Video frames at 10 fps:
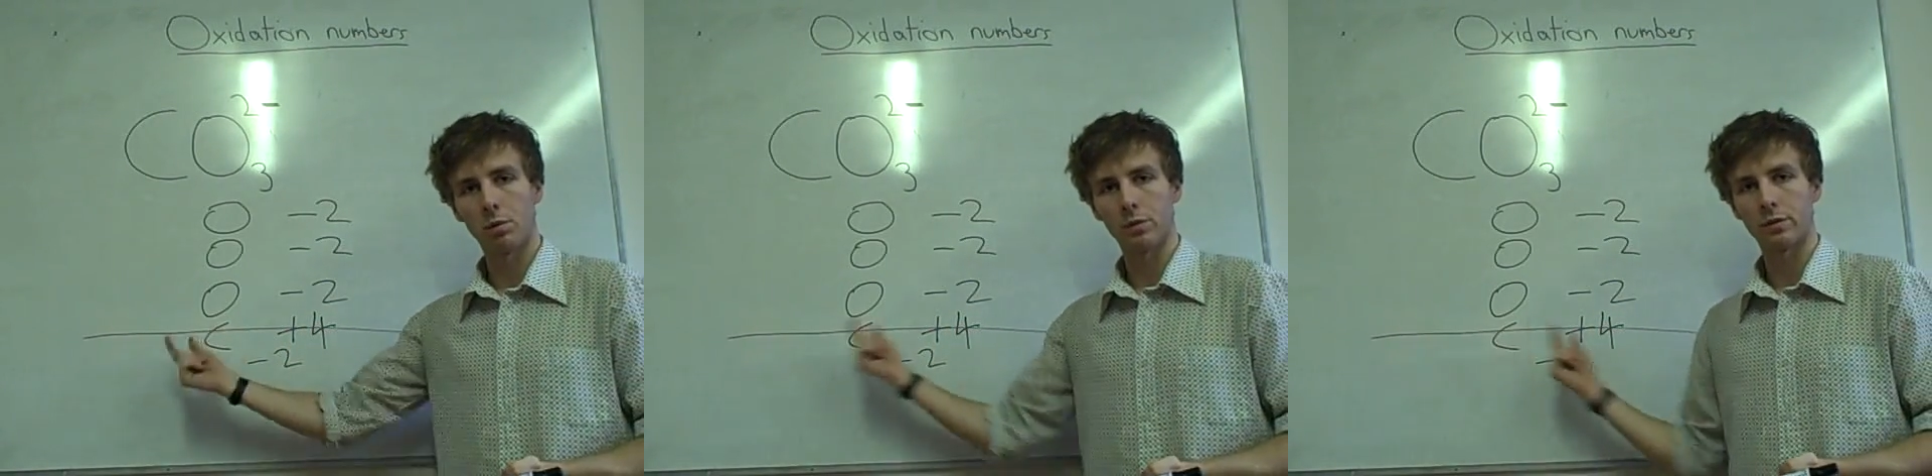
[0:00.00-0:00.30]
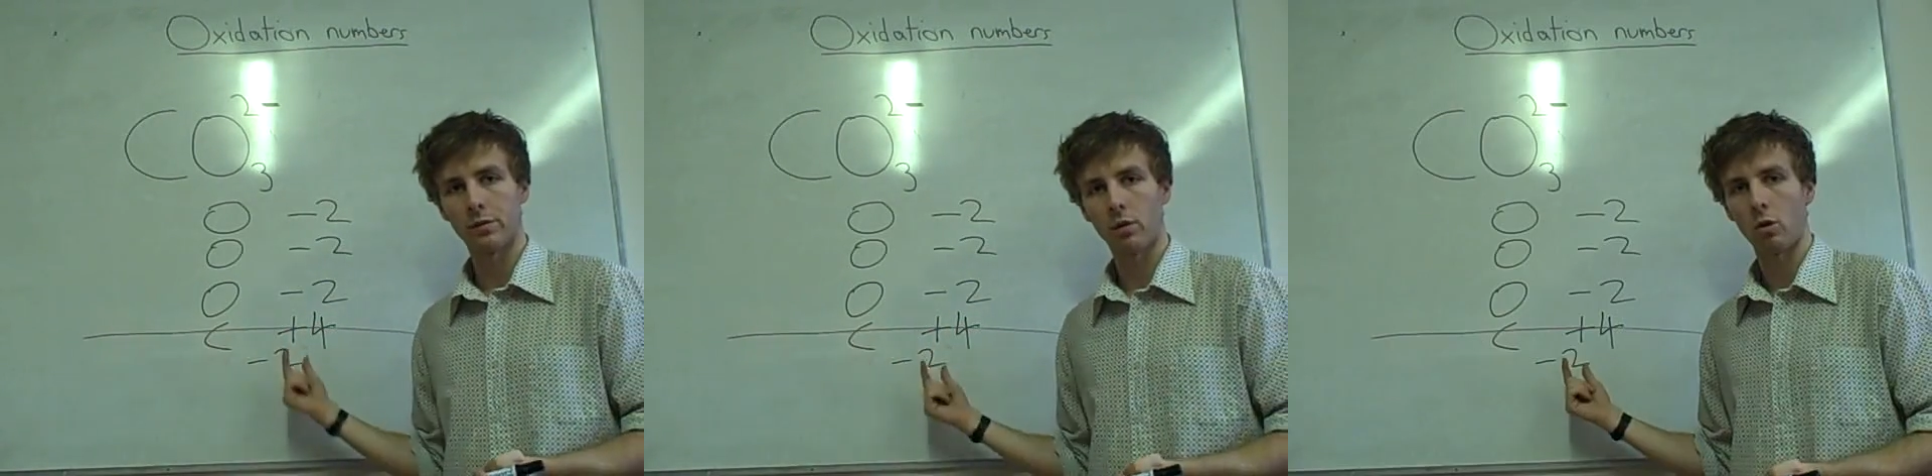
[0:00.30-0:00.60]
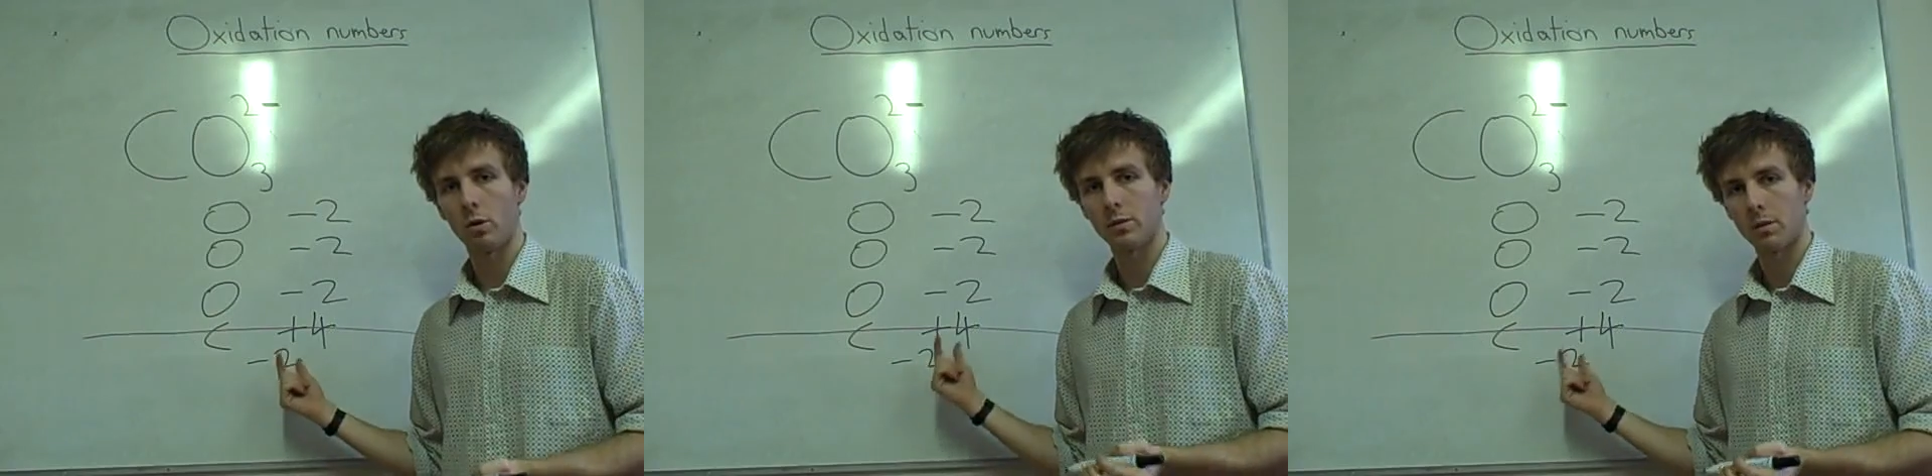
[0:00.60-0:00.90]

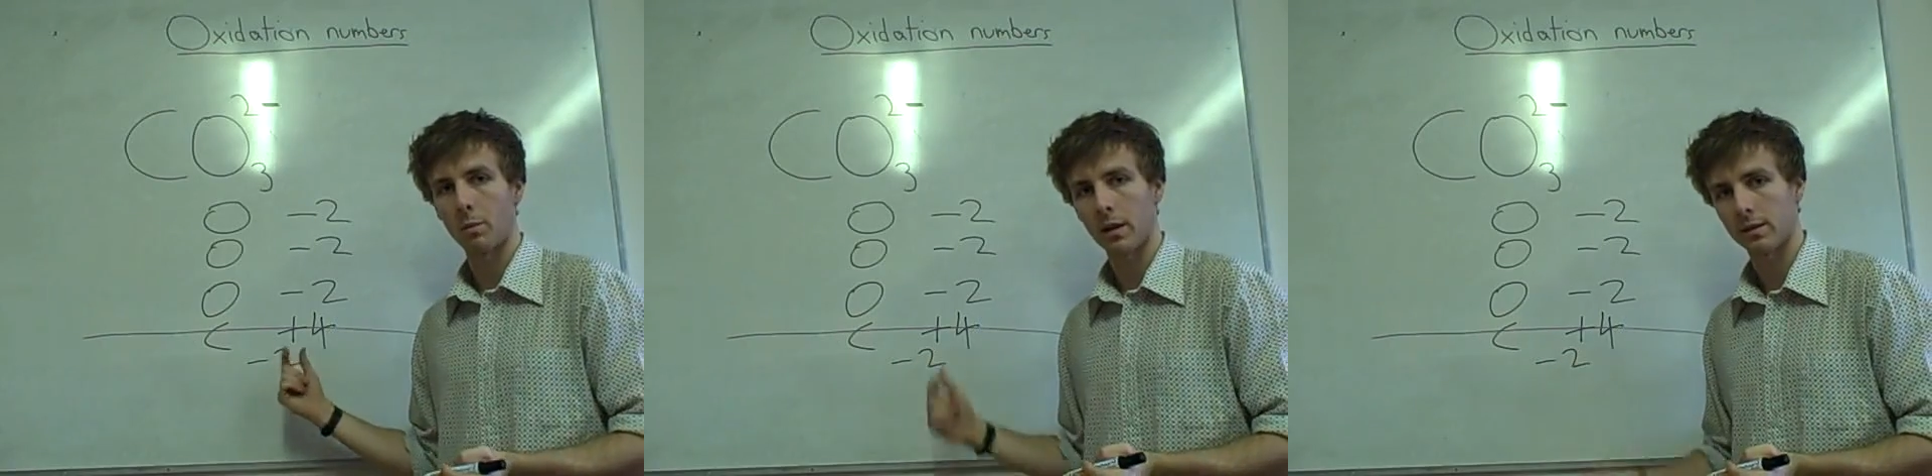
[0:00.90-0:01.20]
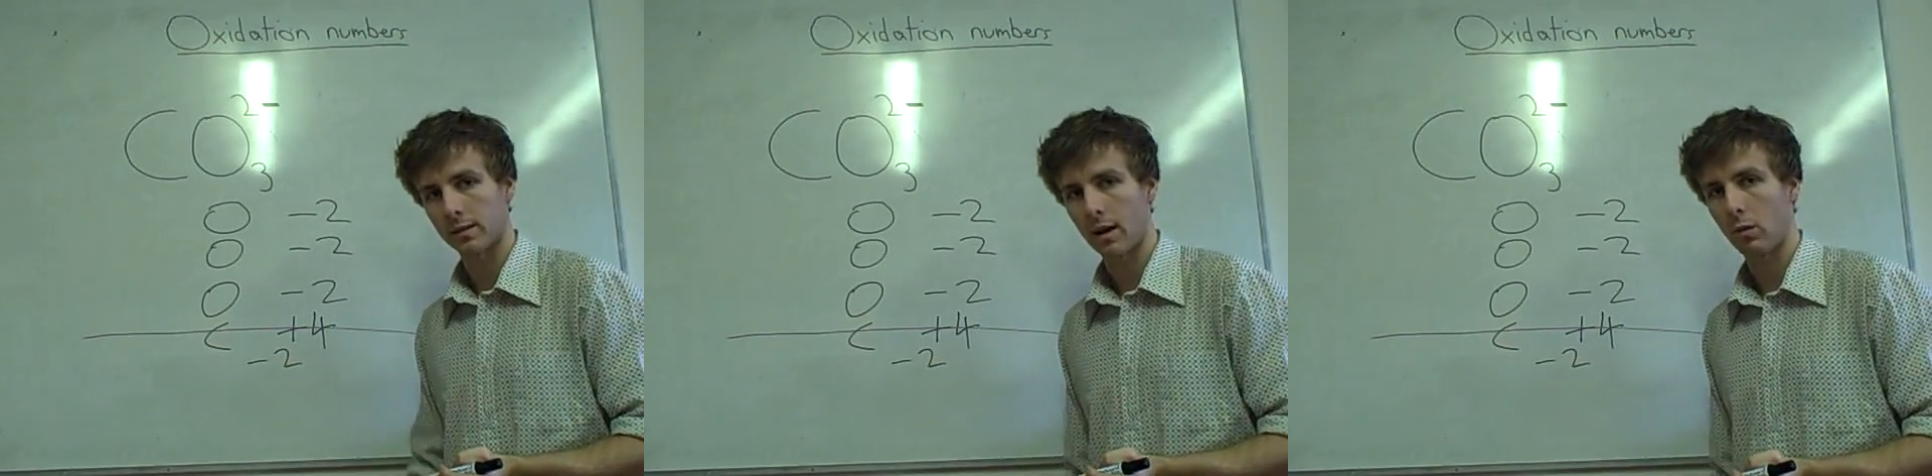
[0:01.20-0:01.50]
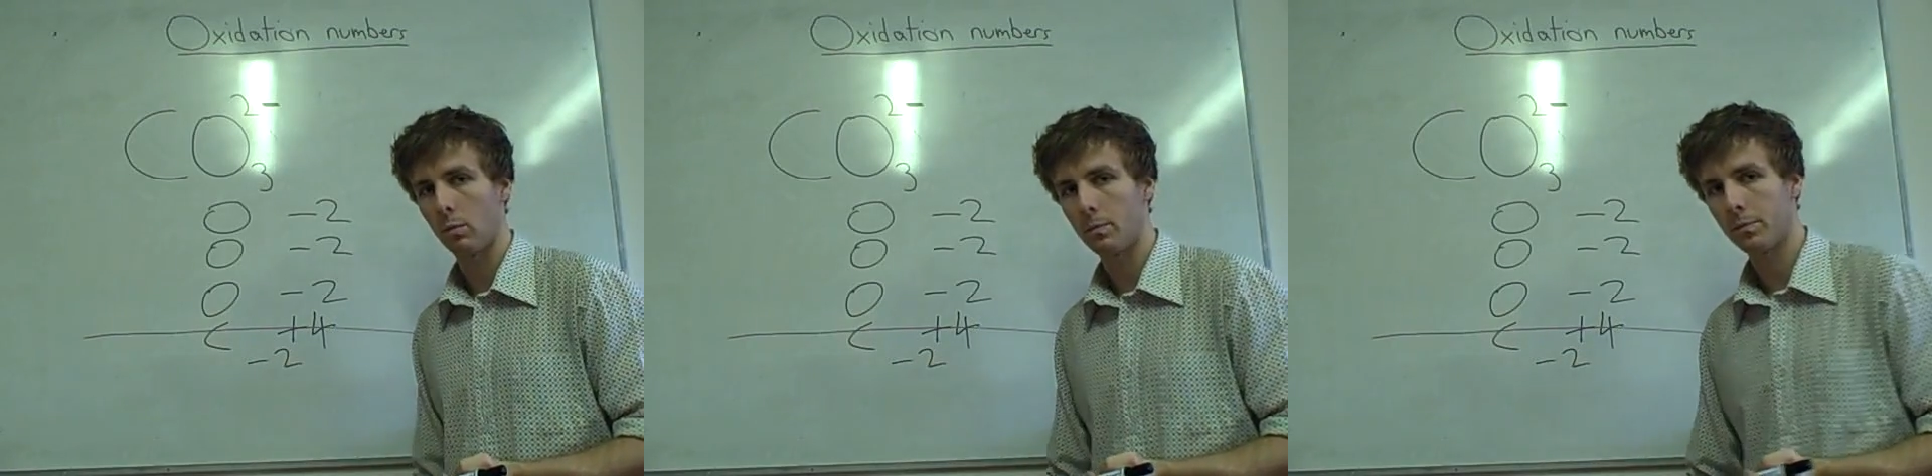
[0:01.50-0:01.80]
+4 to balance it
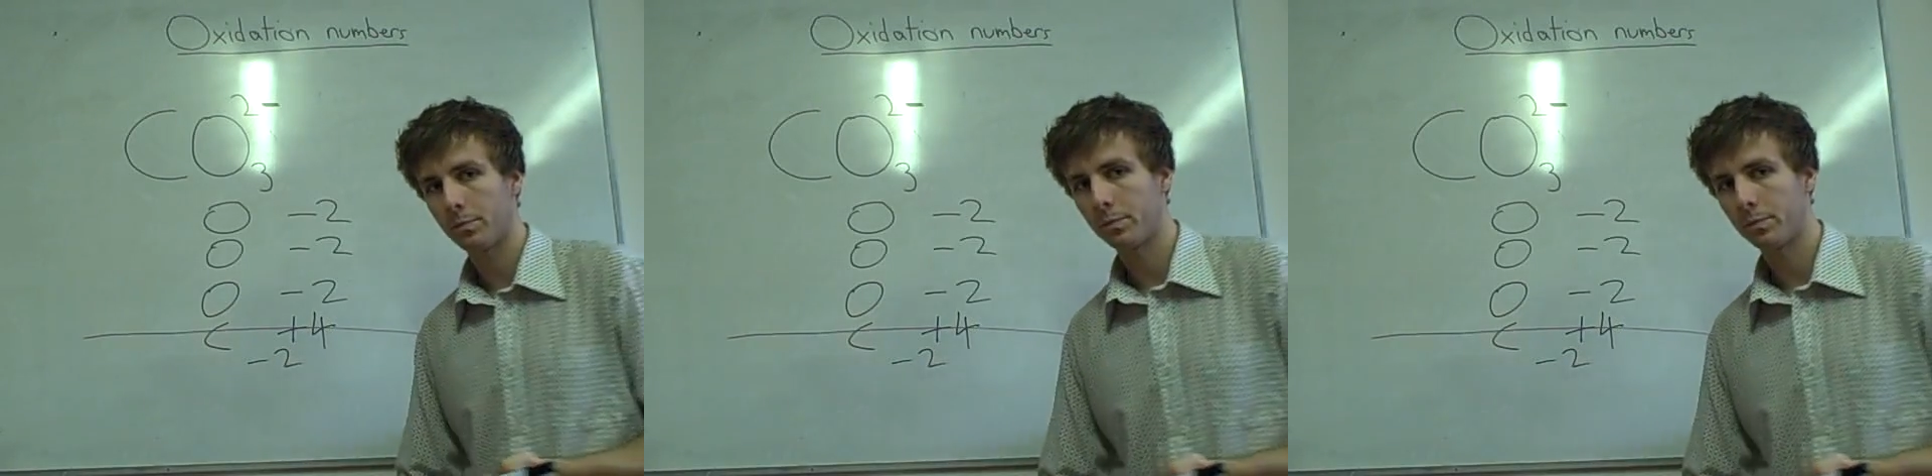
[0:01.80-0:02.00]
out.